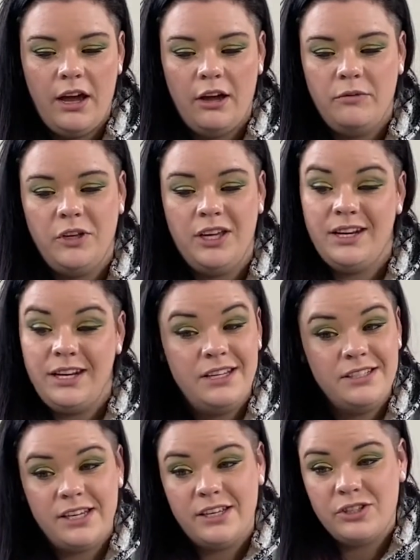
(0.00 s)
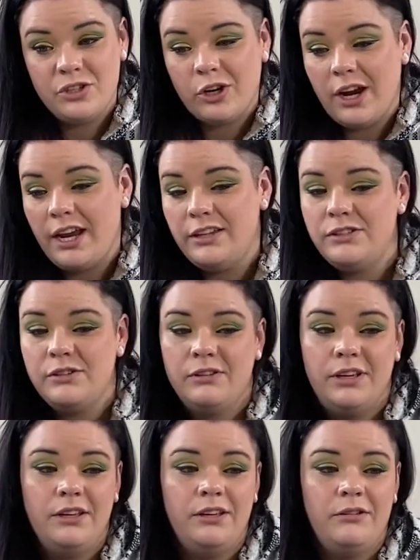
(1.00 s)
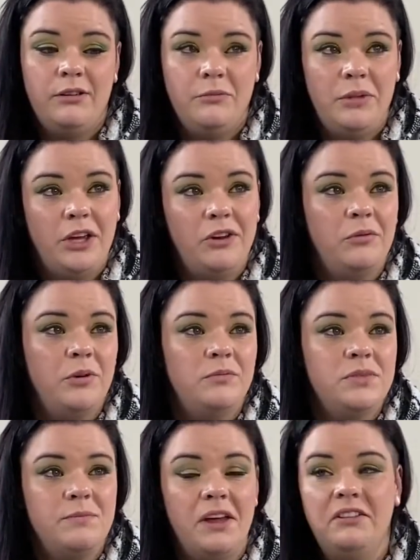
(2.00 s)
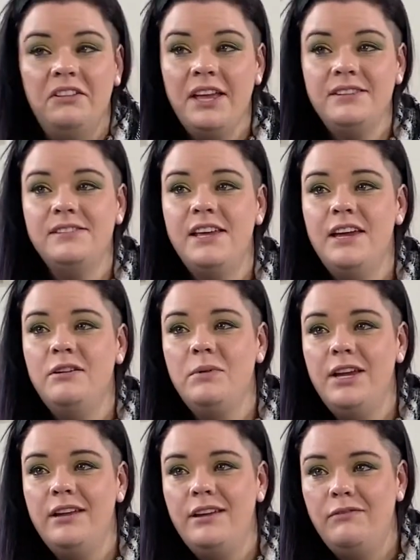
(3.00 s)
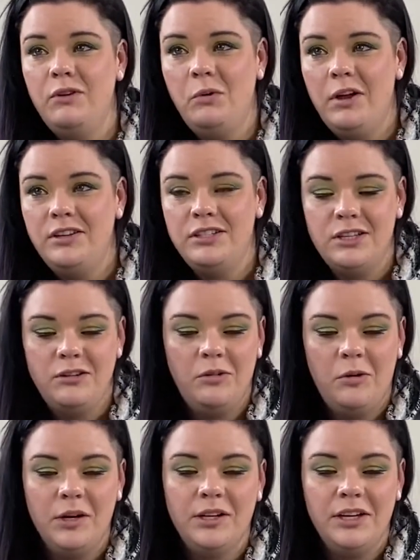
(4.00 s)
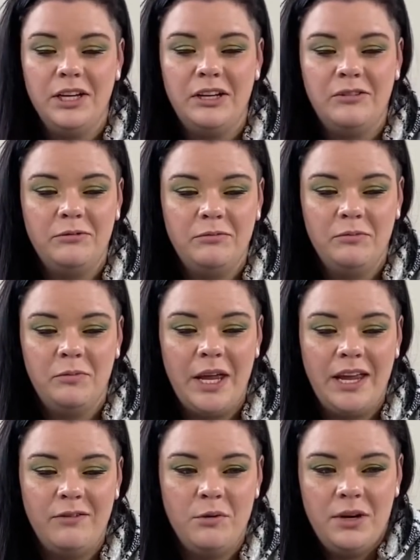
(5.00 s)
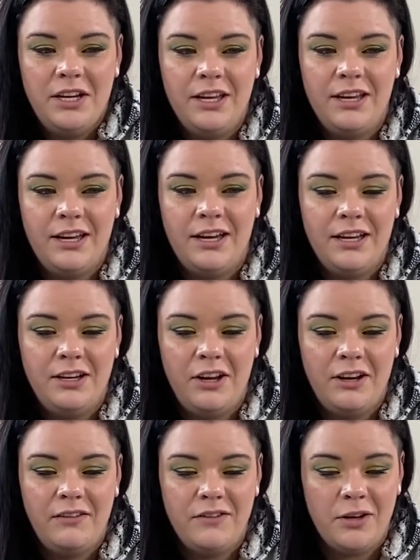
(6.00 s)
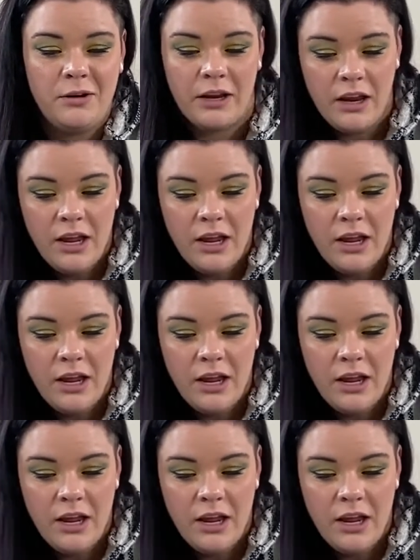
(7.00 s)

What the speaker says: You get an incense tray so that you can make your room smell less like weed if you want to, or make everybody get high and not even know it.